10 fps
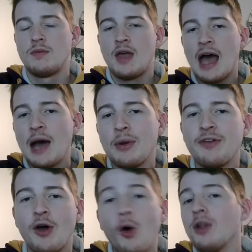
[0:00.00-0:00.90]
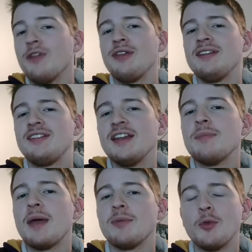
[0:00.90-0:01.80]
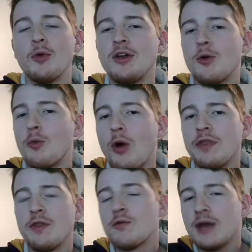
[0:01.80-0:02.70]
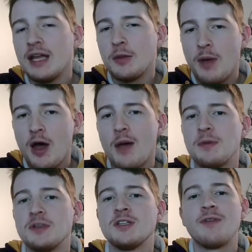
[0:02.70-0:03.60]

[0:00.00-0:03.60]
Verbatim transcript: However, all of this did make me wonder what the real purpose of